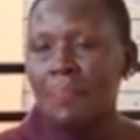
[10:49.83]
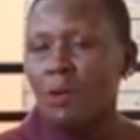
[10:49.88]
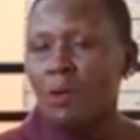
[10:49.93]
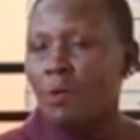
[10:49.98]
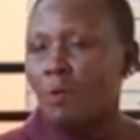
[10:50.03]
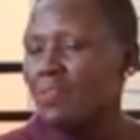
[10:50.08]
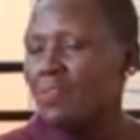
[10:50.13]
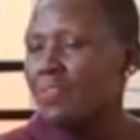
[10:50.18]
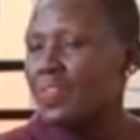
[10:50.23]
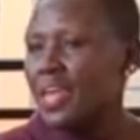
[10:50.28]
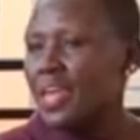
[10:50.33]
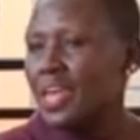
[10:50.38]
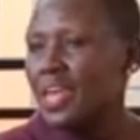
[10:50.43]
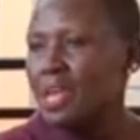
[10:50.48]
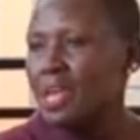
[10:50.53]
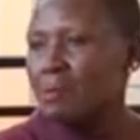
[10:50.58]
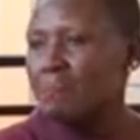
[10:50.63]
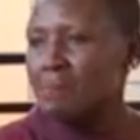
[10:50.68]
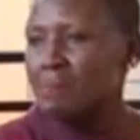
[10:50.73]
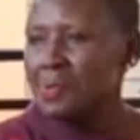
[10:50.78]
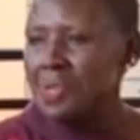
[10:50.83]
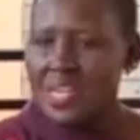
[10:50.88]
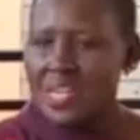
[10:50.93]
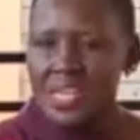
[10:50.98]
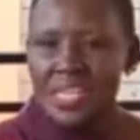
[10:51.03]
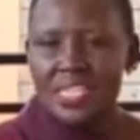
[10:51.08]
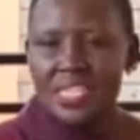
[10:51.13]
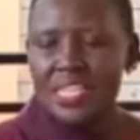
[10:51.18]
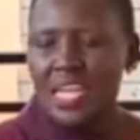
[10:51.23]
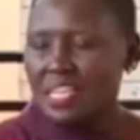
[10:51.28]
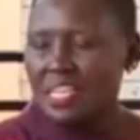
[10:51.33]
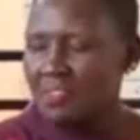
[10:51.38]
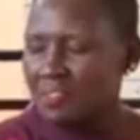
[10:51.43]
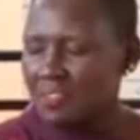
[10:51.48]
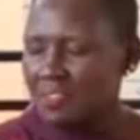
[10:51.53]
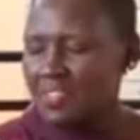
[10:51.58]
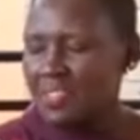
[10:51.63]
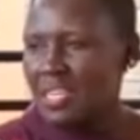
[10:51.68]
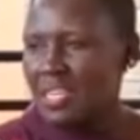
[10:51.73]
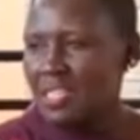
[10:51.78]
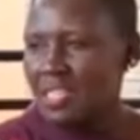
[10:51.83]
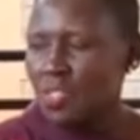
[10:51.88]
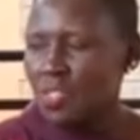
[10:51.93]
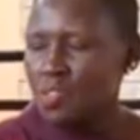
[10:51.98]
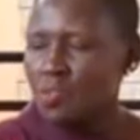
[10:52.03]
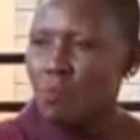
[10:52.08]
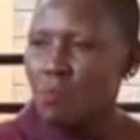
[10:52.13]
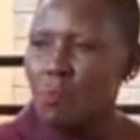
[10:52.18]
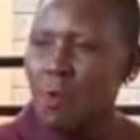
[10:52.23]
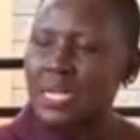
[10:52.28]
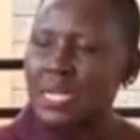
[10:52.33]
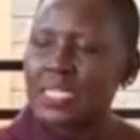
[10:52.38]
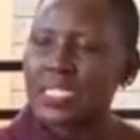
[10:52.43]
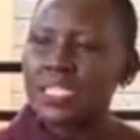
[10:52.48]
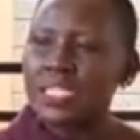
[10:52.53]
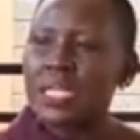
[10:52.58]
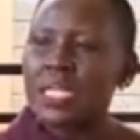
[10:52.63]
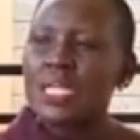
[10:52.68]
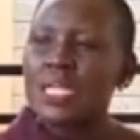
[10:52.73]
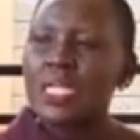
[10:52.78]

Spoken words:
All the peace and everything that you want.